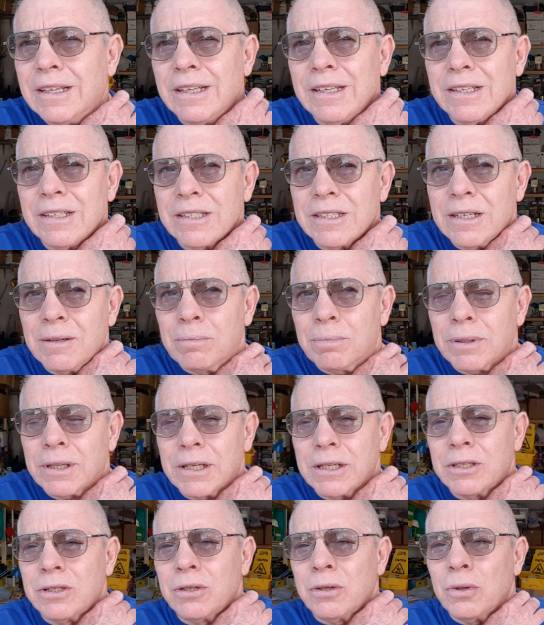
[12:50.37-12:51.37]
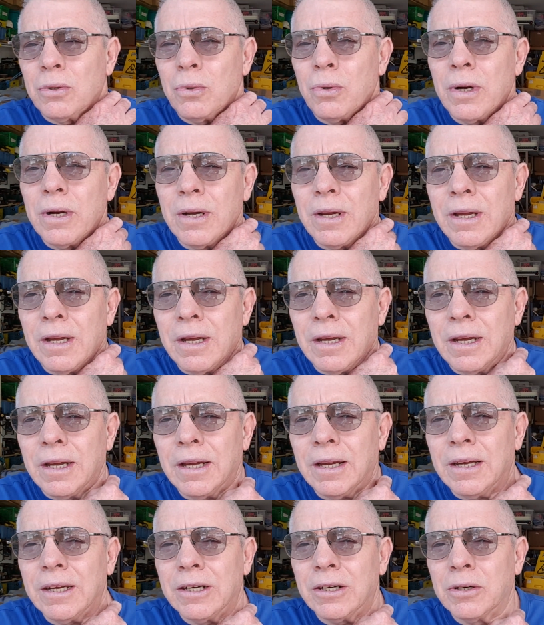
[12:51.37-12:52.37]
is simply to
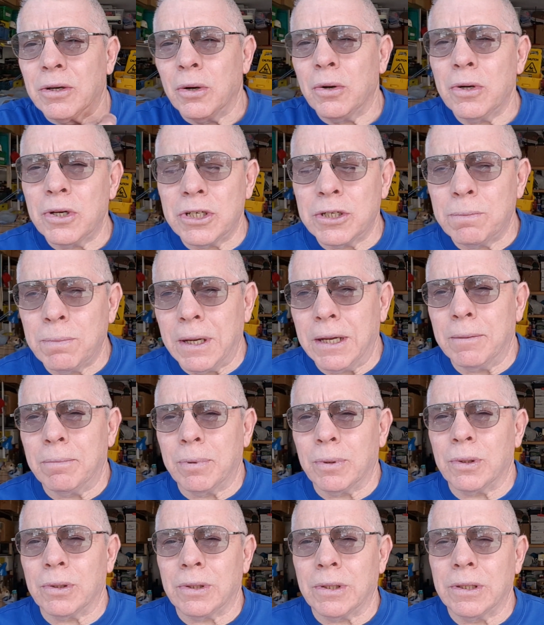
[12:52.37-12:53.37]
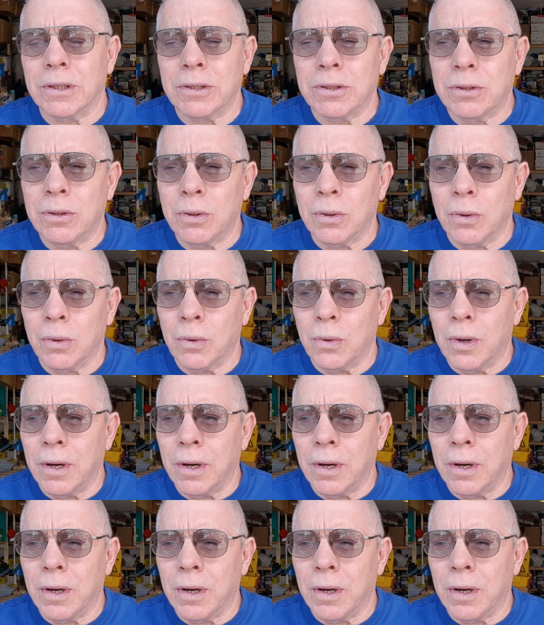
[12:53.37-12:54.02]
encourage people to